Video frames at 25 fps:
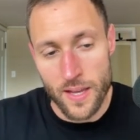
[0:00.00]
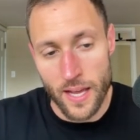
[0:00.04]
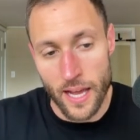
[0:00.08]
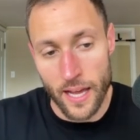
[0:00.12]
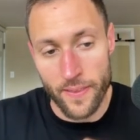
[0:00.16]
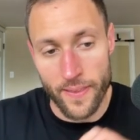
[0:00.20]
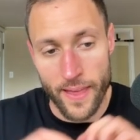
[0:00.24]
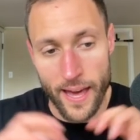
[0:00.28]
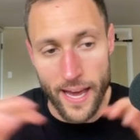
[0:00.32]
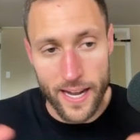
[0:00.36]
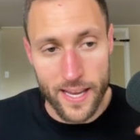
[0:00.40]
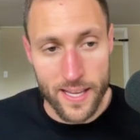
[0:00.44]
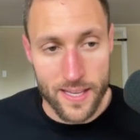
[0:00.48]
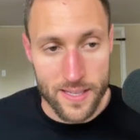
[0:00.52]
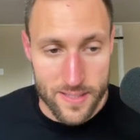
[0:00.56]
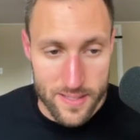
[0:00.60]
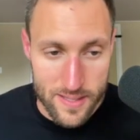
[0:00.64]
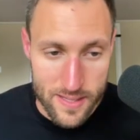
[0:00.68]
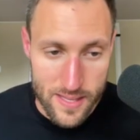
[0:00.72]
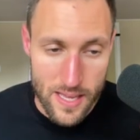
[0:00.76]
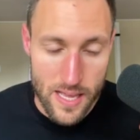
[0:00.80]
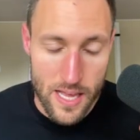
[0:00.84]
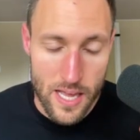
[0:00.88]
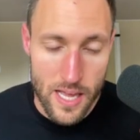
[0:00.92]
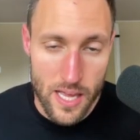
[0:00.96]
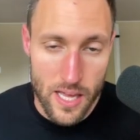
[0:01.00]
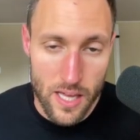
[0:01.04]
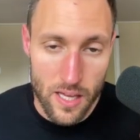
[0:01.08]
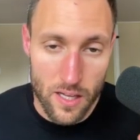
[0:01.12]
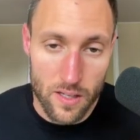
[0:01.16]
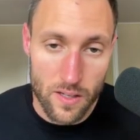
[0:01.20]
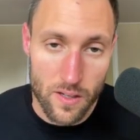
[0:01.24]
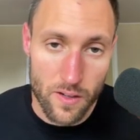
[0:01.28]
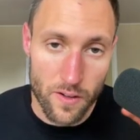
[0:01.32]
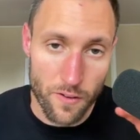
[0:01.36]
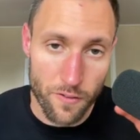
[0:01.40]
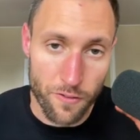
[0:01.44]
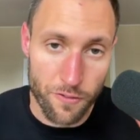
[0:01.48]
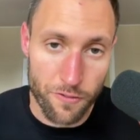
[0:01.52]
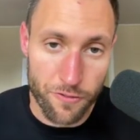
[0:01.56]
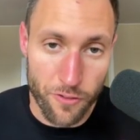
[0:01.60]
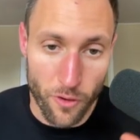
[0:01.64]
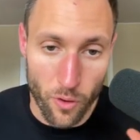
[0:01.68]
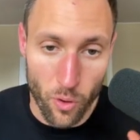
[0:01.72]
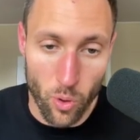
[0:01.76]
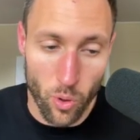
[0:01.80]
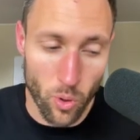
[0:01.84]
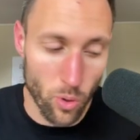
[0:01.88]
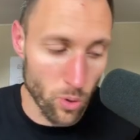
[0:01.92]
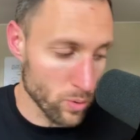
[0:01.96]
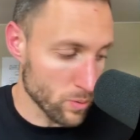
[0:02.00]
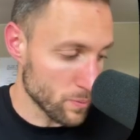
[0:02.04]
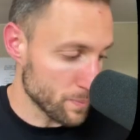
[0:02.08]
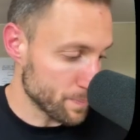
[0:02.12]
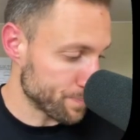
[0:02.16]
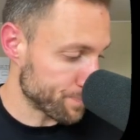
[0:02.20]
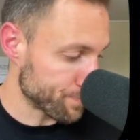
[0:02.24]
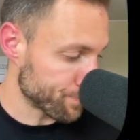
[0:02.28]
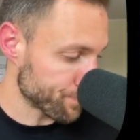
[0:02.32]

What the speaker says: And that is the full